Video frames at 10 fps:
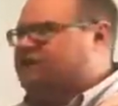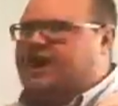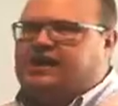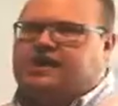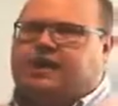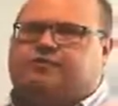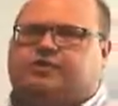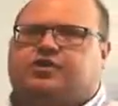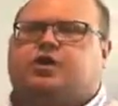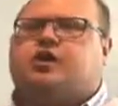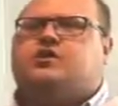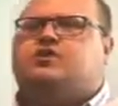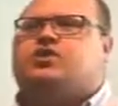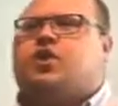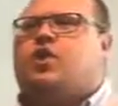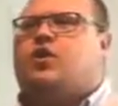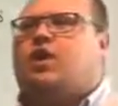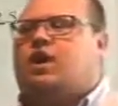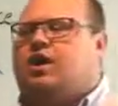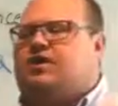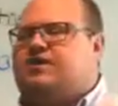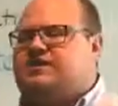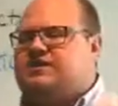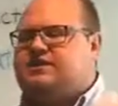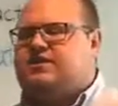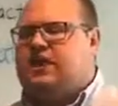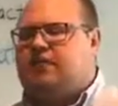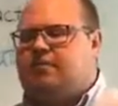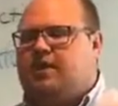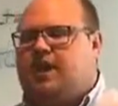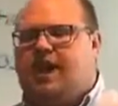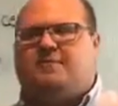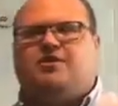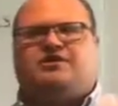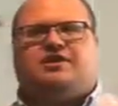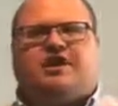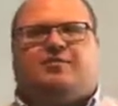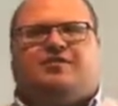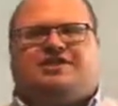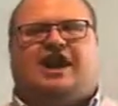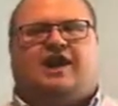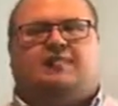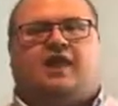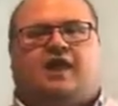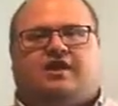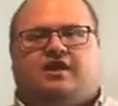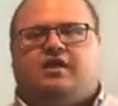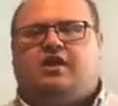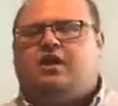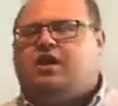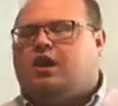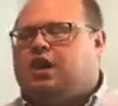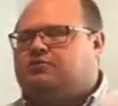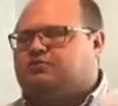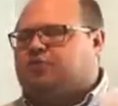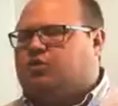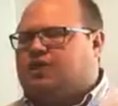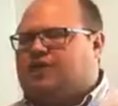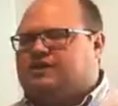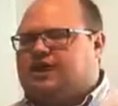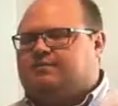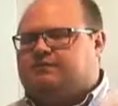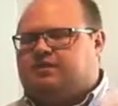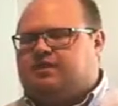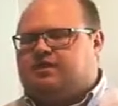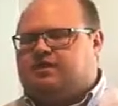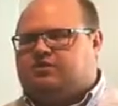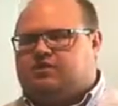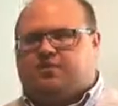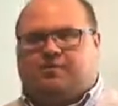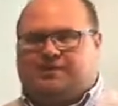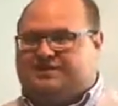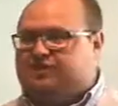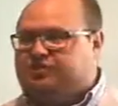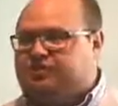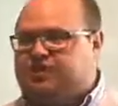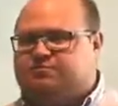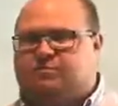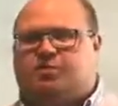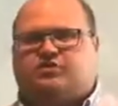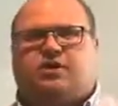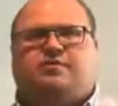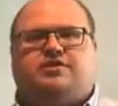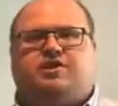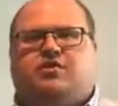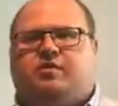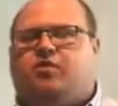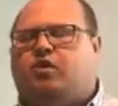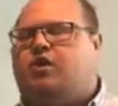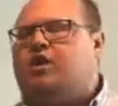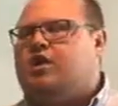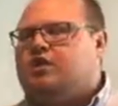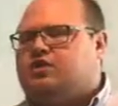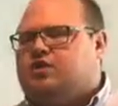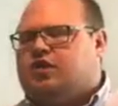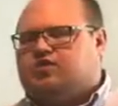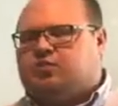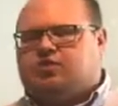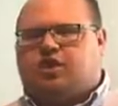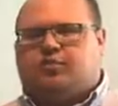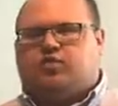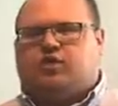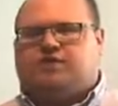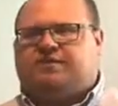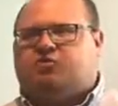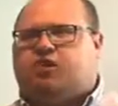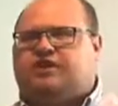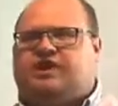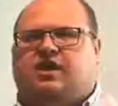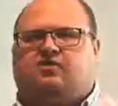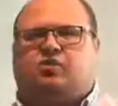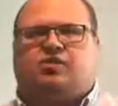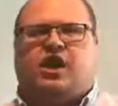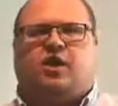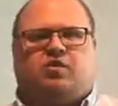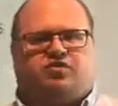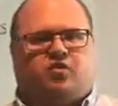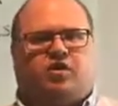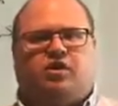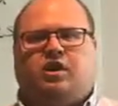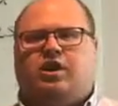data capture. So this is, I'm going to use the example of a time clock here. So a lot of times, some companies still do this, but most companies don't anymore. Someone would come into work and they'd write down when their hours were,